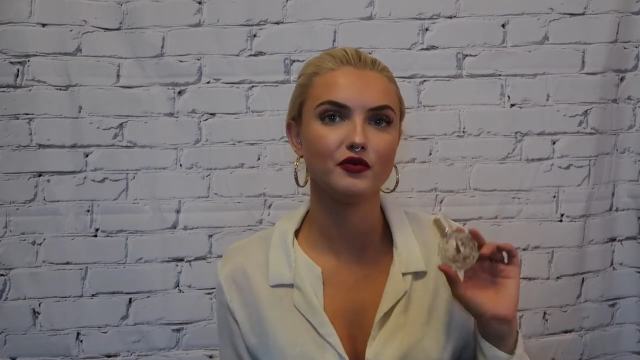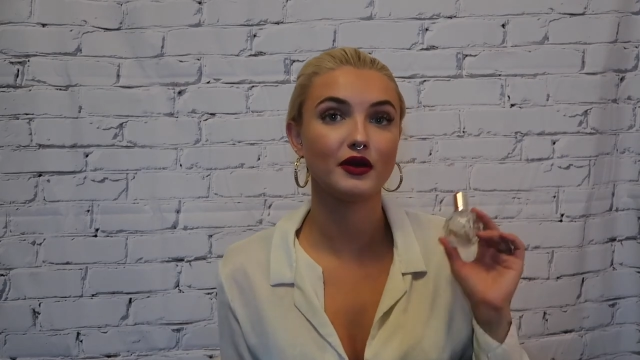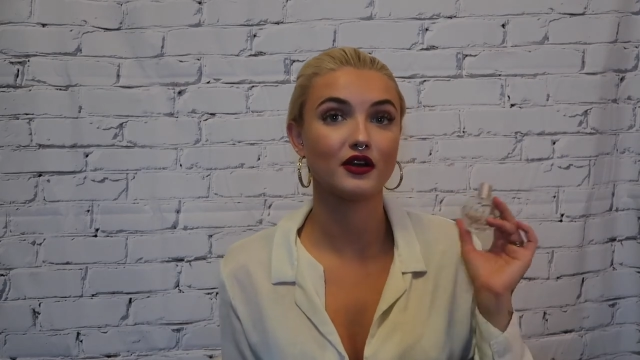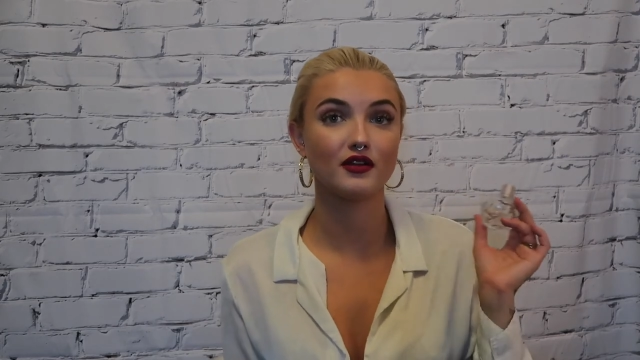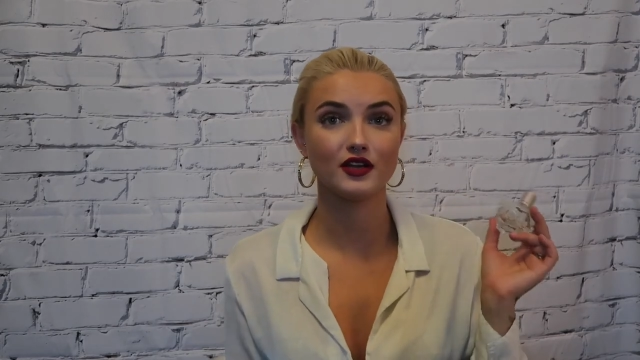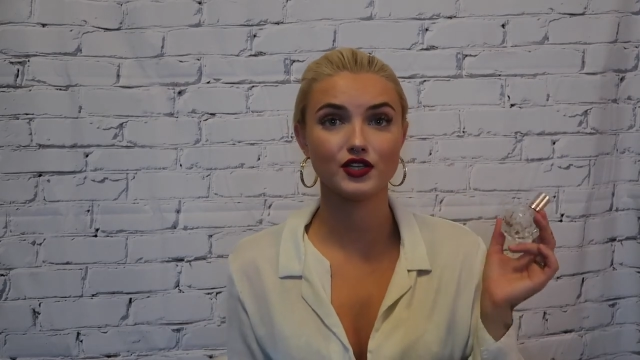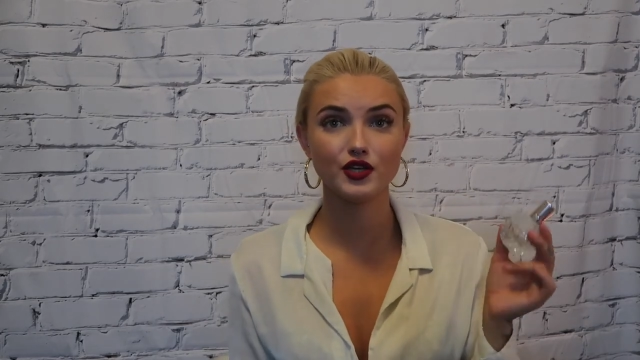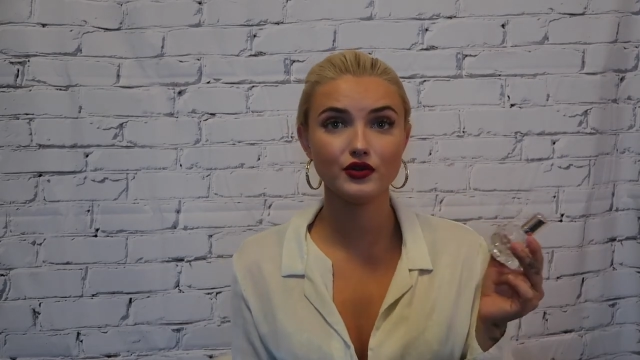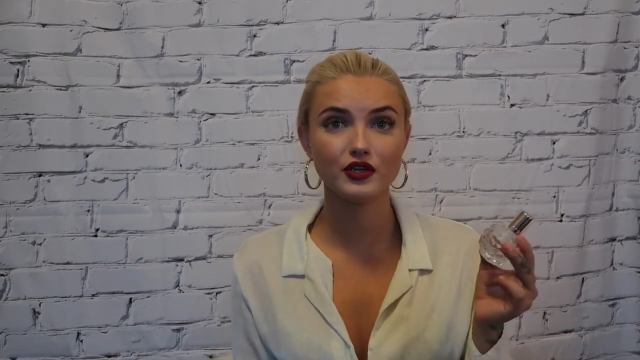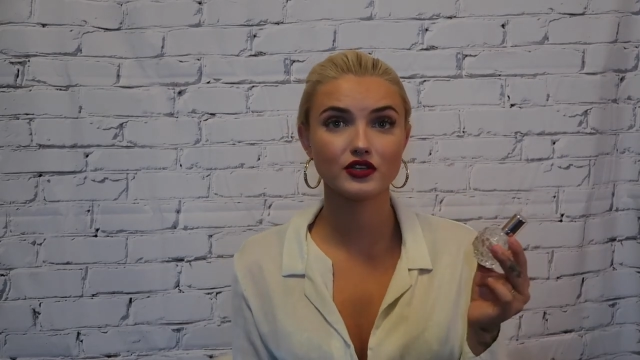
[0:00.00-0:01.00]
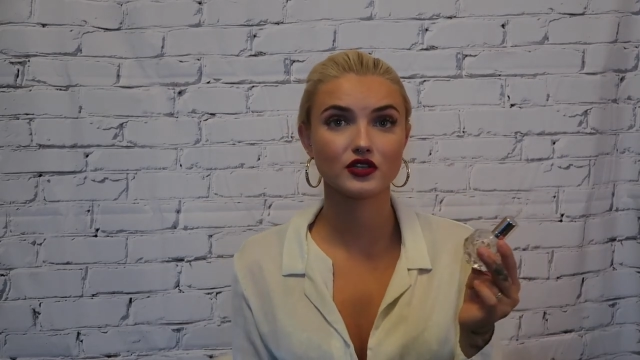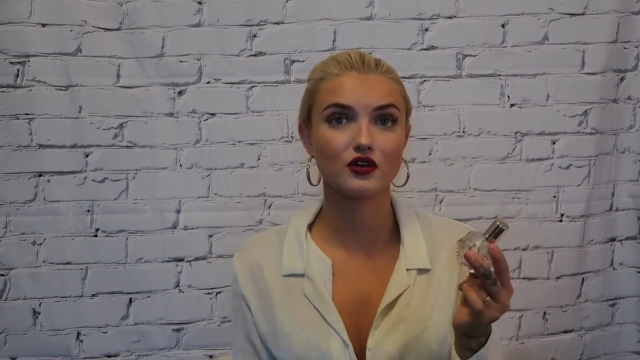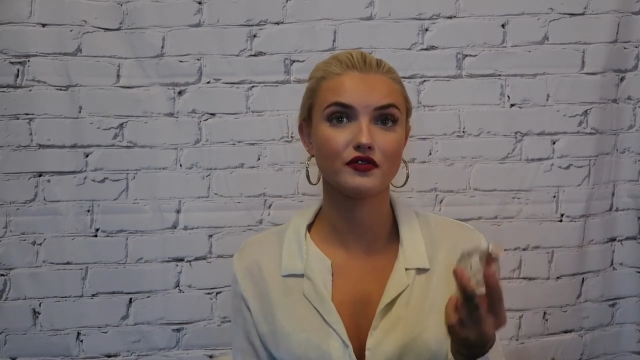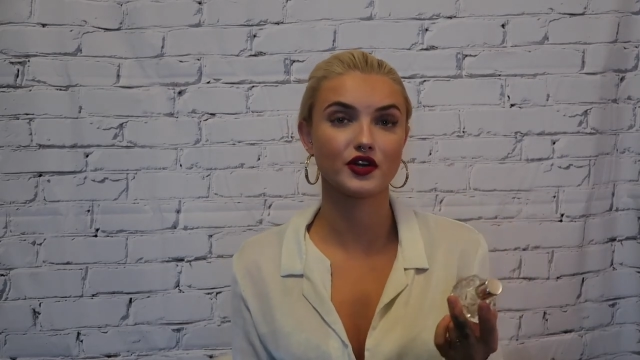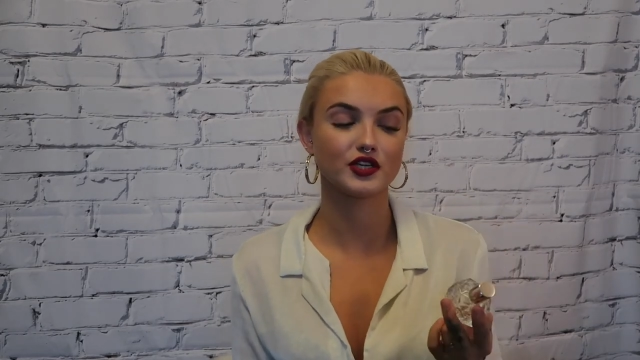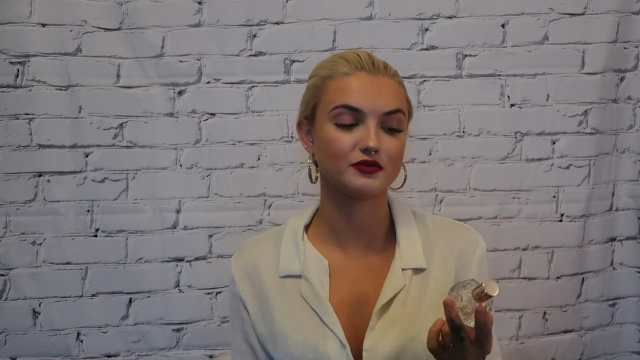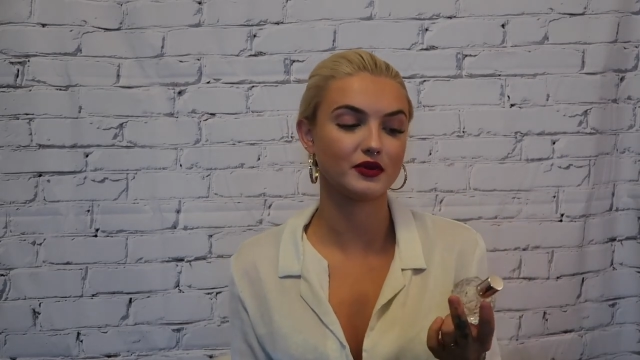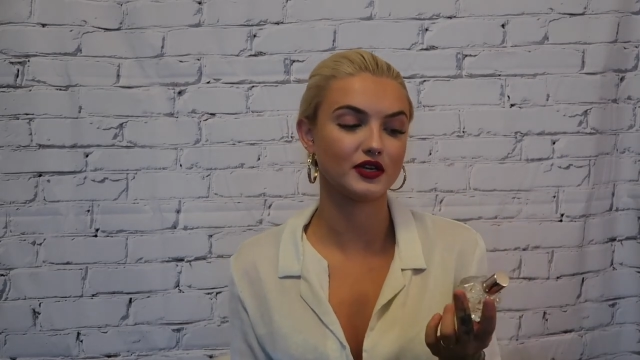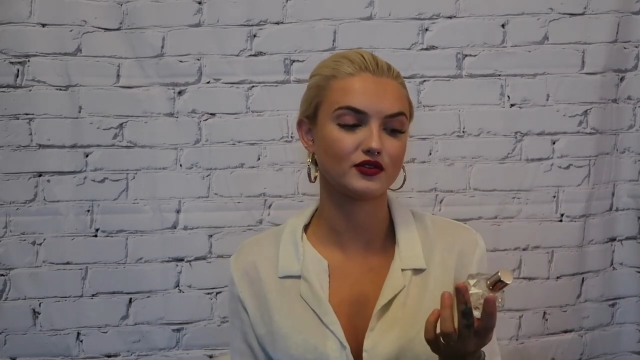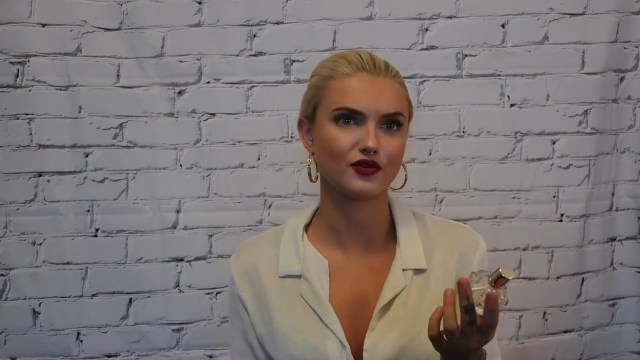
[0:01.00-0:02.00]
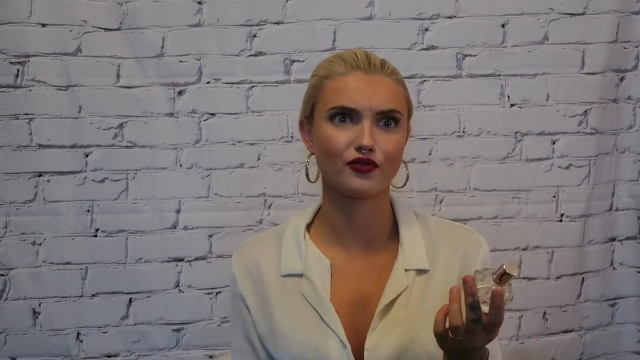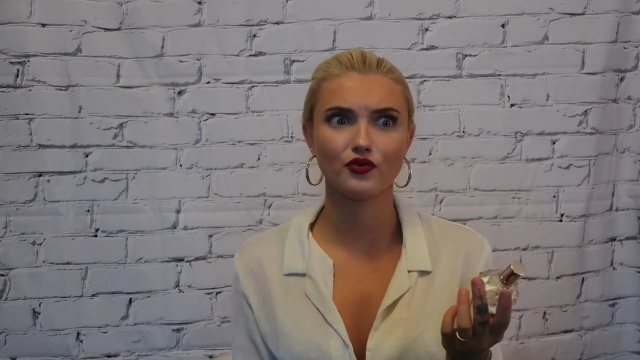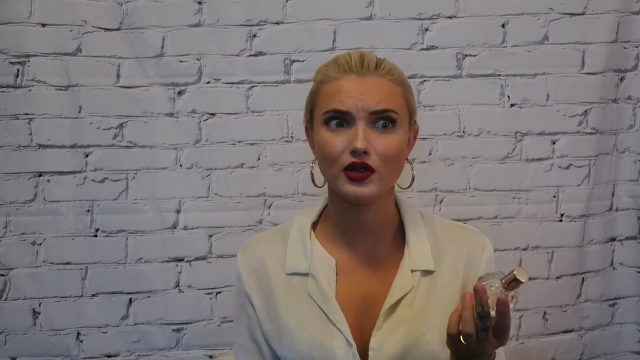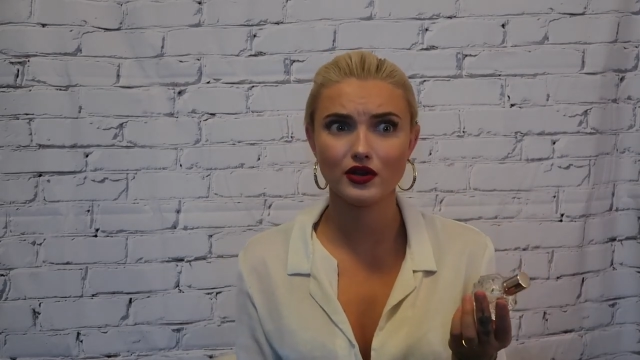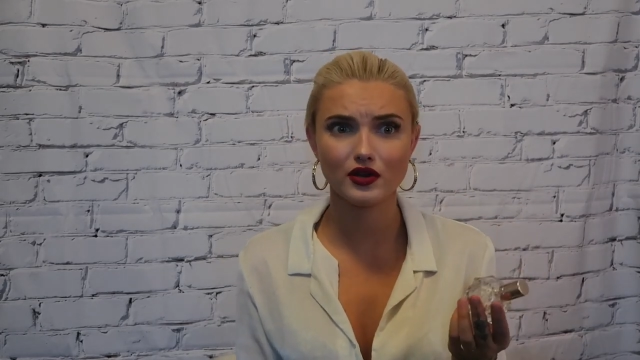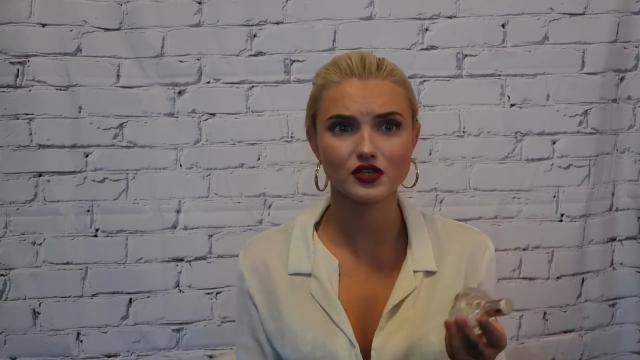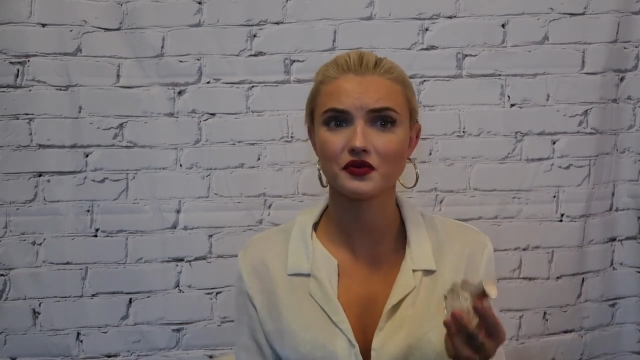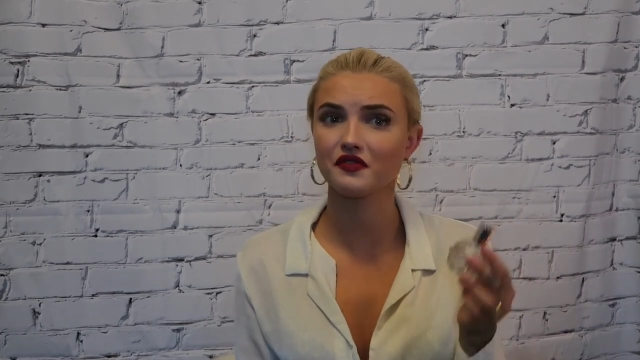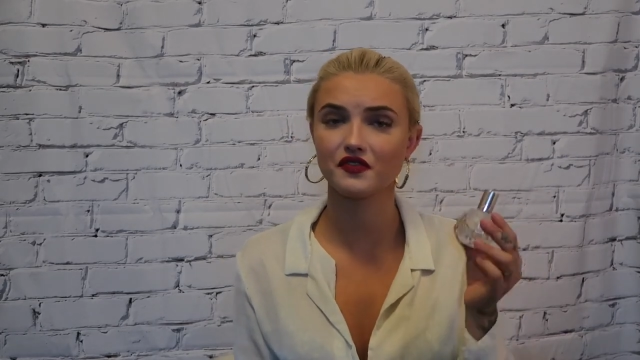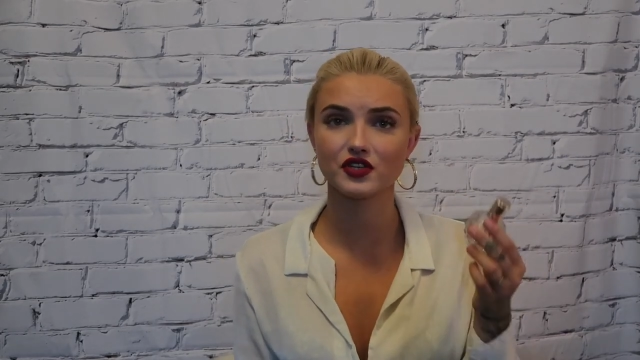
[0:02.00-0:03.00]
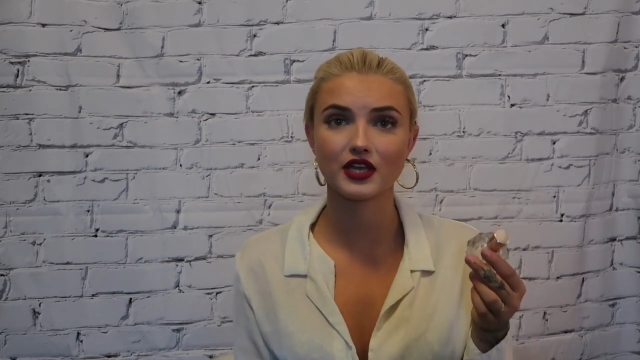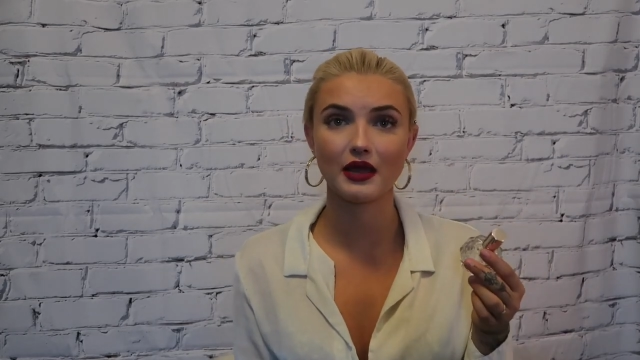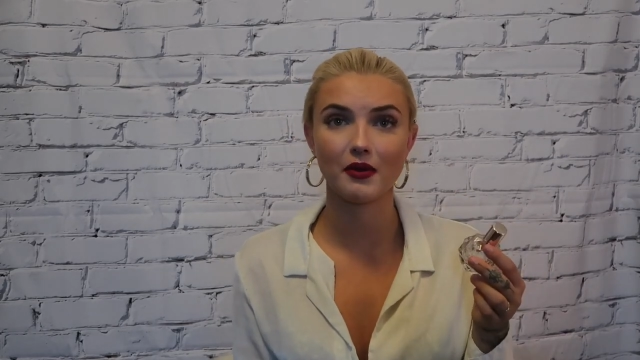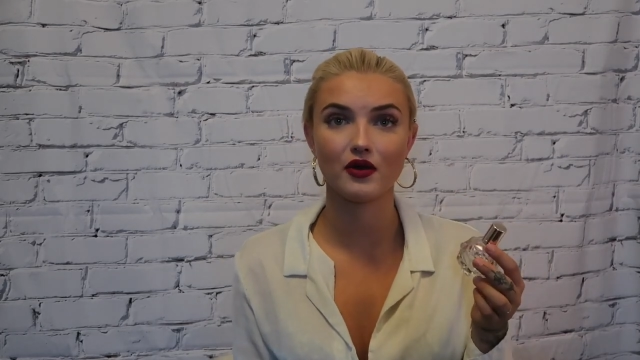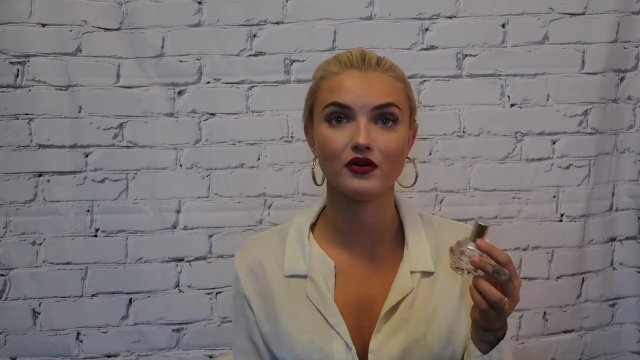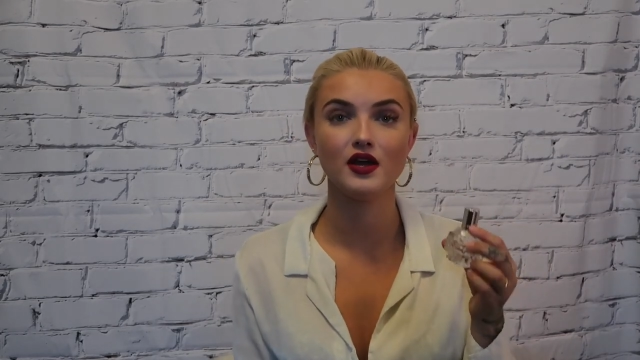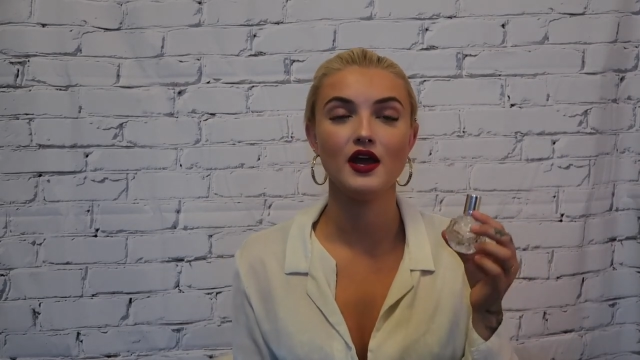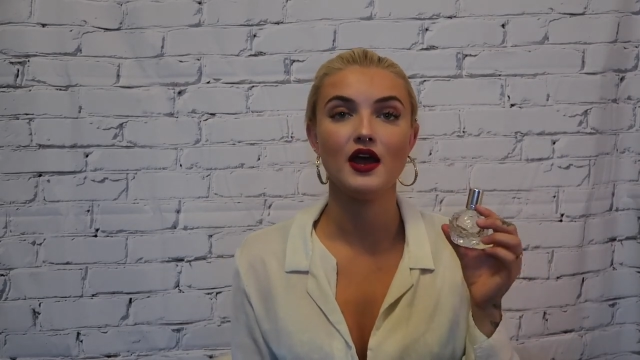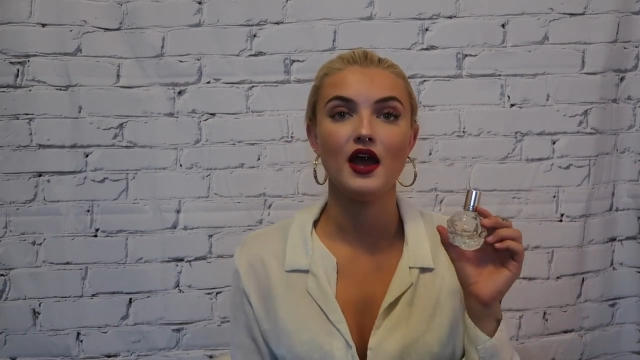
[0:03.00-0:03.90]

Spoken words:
I got like 2 years ago for Christmas, or 3 years when it first came out.